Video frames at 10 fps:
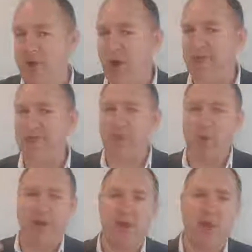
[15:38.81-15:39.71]
process
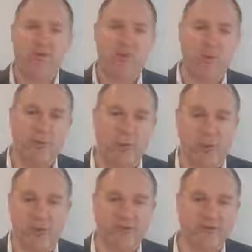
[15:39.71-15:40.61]
where we go through what
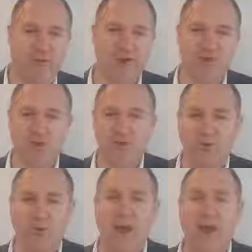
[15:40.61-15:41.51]
we call a strategy
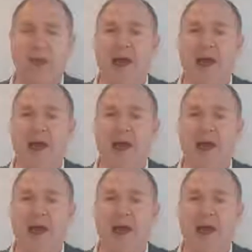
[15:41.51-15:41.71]
call